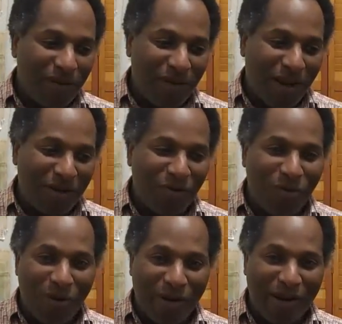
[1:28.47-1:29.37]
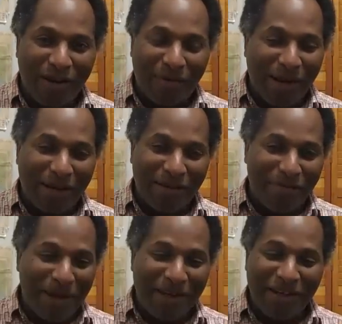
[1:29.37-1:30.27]
You know, I don't worry, and I'm not
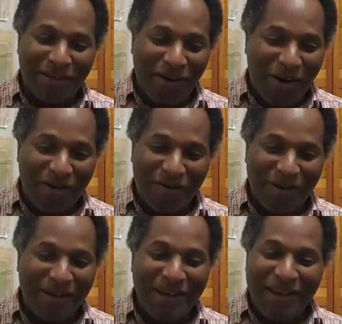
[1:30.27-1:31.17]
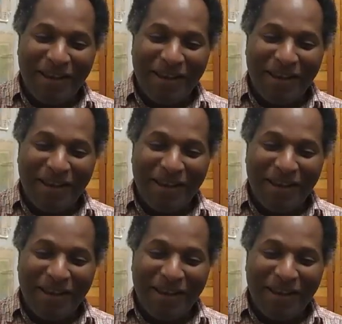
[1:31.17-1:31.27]
debating and arguing.